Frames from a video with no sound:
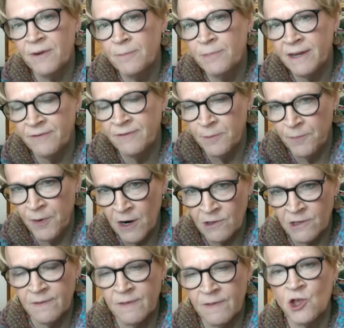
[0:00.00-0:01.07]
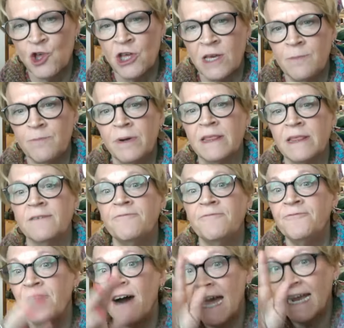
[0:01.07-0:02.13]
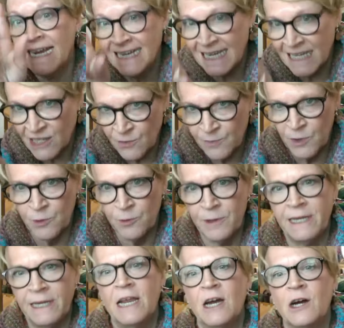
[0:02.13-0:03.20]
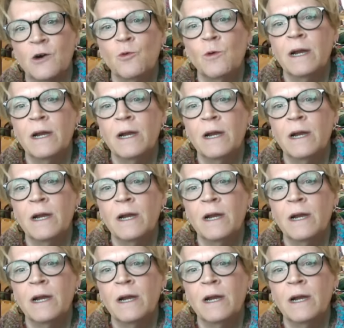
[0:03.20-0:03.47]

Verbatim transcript: from different parts of the oh. sheep, but the finest merino. The